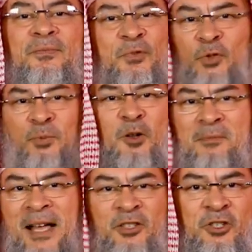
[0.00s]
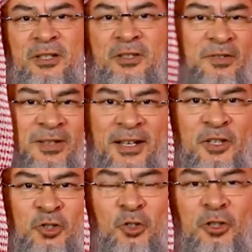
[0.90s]
football matches,
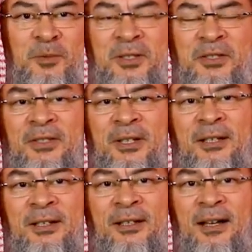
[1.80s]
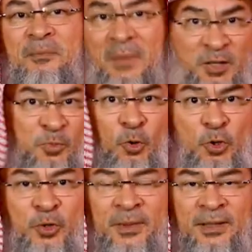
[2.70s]
tennis tournaments, I'm a
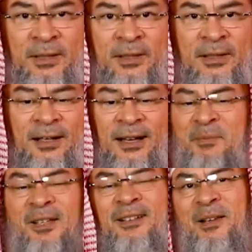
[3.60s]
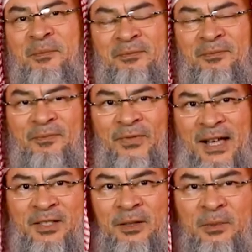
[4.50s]
sportsman, I'm not going to
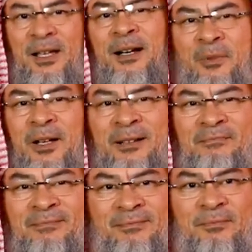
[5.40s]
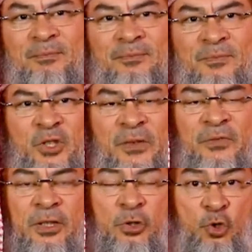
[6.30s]
fast Ramadan, I'm going to
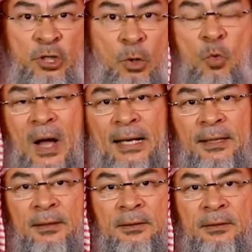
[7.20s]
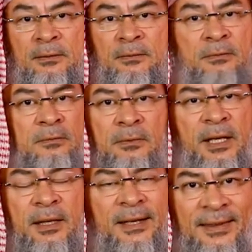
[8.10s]
shift it to Shawwal.
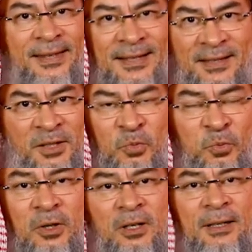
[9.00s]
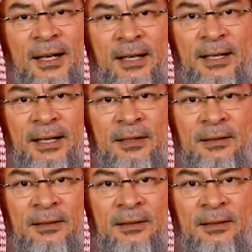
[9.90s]
It doesn't work, akhi.